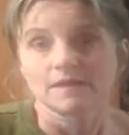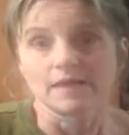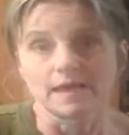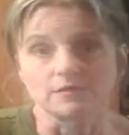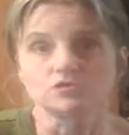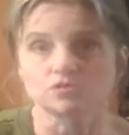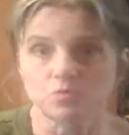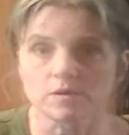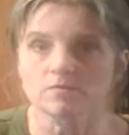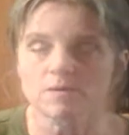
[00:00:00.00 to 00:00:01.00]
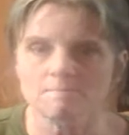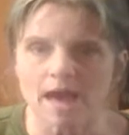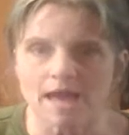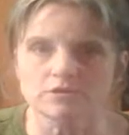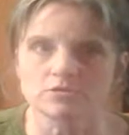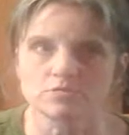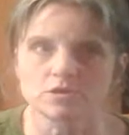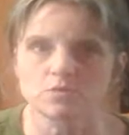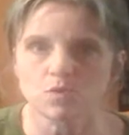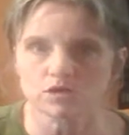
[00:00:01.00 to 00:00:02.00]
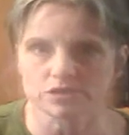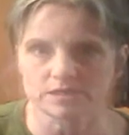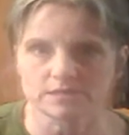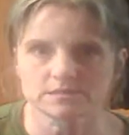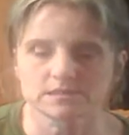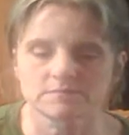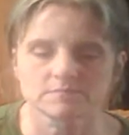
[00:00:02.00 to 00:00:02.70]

And just want to remind you when you watch this,